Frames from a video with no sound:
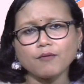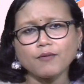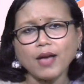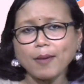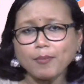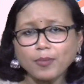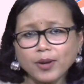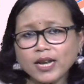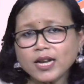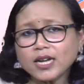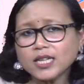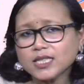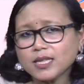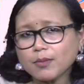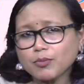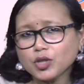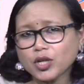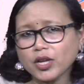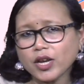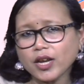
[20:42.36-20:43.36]
vibrant
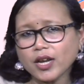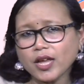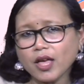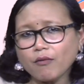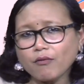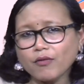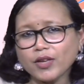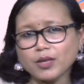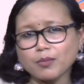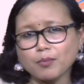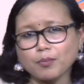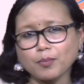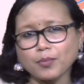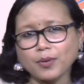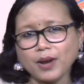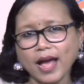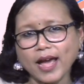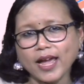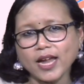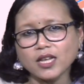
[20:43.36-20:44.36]
reception area with
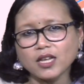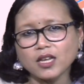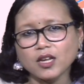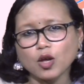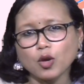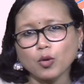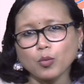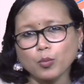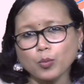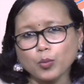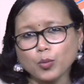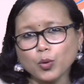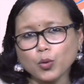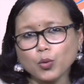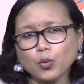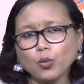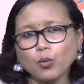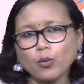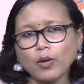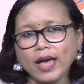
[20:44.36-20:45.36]
bright
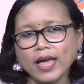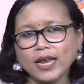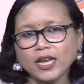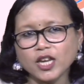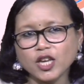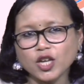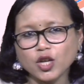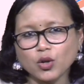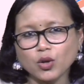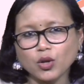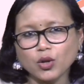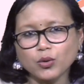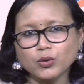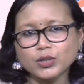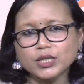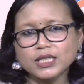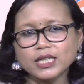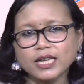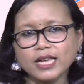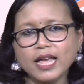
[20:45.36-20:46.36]
blue and
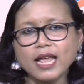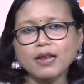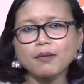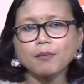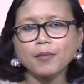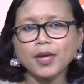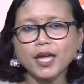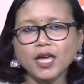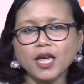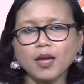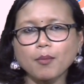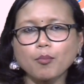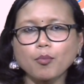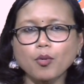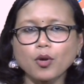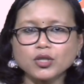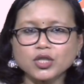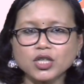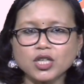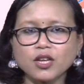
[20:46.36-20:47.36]
yellows can make a
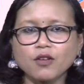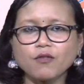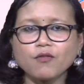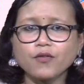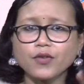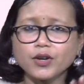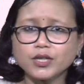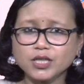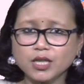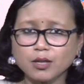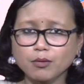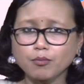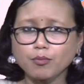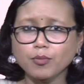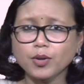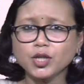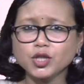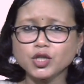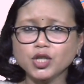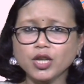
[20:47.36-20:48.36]
positive first
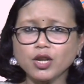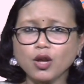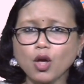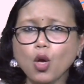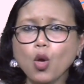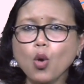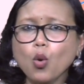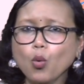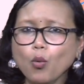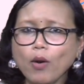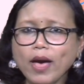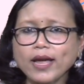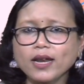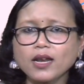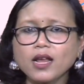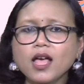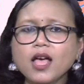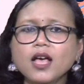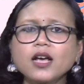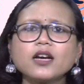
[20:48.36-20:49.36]
impression, while
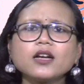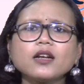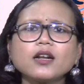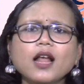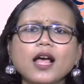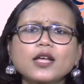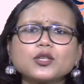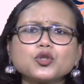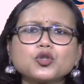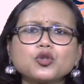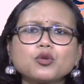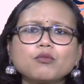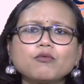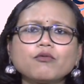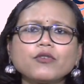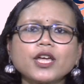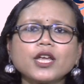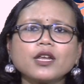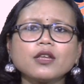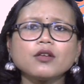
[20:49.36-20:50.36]
classroom
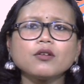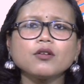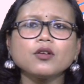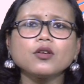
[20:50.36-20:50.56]
with